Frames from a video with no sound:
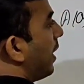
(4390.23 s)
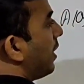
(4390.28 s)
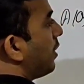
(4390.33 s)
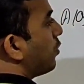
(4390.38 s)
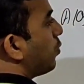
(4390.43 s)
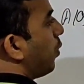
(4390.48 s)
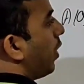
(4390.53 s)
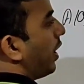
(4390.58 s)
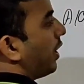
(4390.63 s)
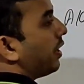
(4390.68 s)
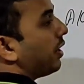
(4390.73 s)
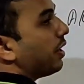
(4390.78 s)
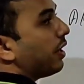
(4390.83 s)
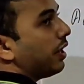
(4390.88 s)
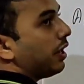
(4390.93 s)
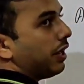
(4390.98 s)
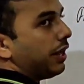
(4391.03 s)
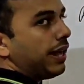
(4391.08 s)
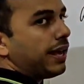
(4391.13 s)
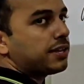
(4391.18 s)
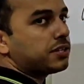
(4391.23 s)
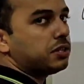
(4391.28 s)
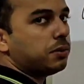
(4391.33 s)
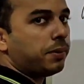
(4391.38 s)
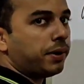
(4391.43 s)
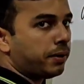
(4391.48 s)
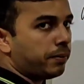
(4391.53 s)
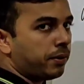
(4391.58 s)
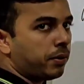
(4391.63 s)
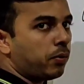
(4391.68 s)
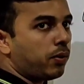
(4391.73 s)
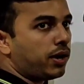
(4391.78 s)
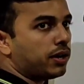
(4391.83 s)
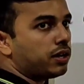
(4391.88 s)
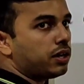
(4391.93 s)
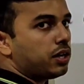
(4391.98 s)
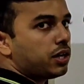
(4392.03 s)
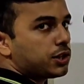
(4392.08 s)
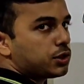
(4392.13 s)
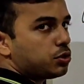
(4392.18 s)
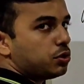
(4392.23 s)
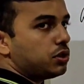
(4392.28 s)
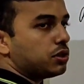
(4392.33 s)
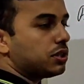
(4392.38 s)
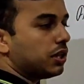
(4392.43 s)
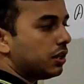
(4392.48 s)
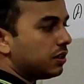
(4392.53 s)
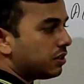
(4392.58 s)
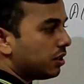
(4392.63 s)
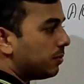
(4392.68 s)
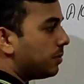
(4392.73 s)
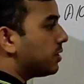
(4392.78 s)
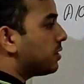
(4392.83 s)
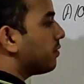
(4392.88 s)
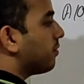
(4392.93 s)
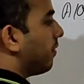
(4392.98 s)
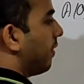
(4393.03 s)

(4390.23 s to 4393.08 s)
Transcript: here is 1, x divided by 1, so its LCM is